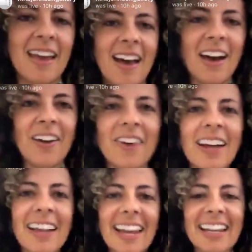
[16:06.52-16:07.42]
All
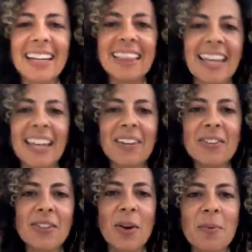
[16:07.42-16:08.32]
right, Katie, thank you
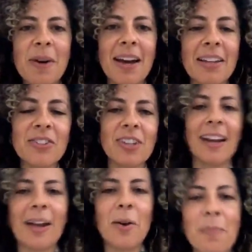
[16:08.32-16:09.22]
so much.
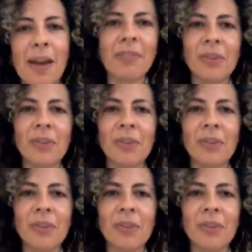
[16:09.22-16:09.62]
And I hope everyone